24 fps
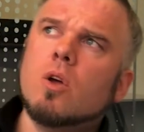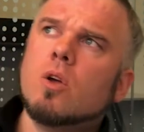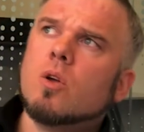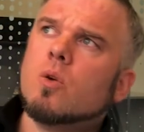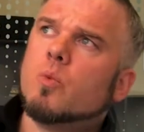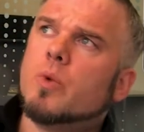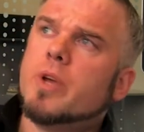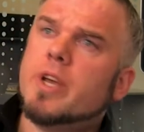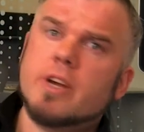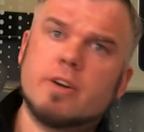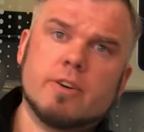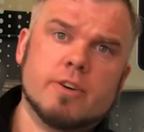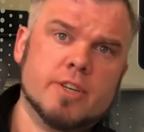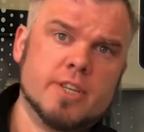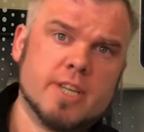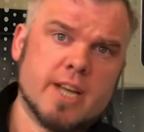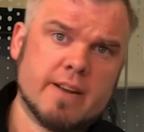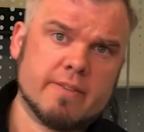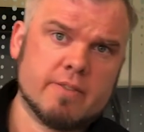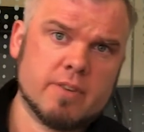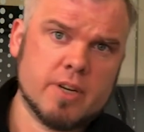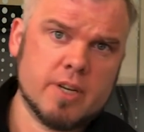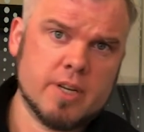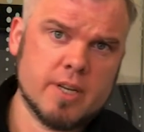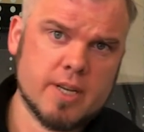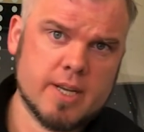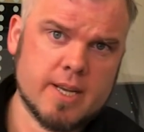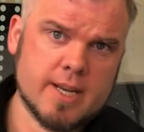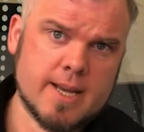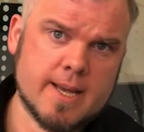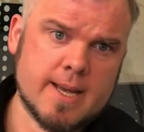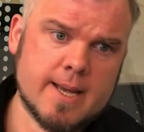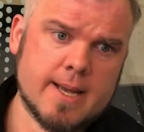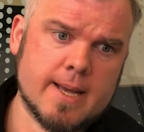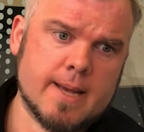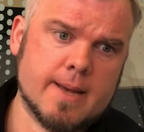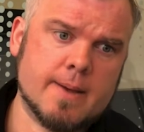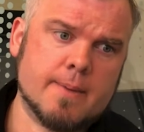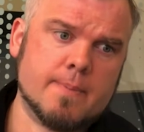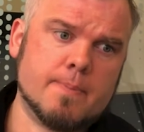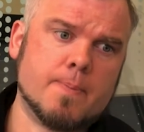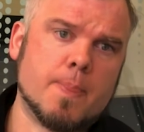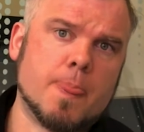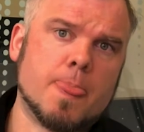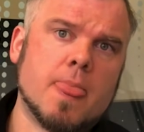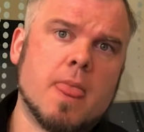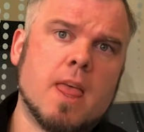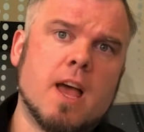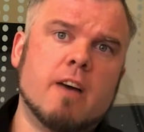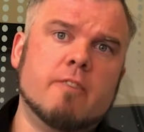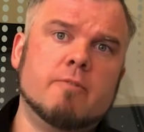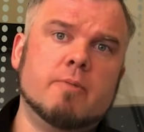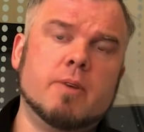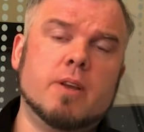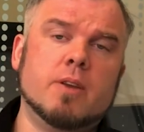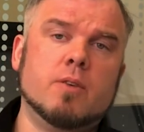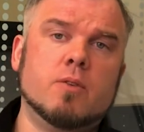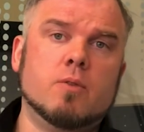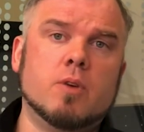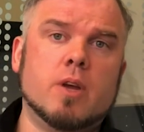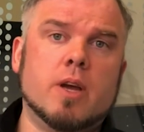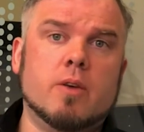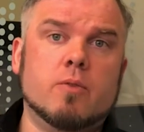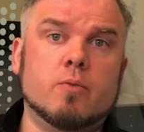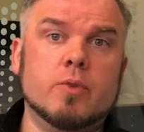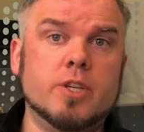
We here in Davra have been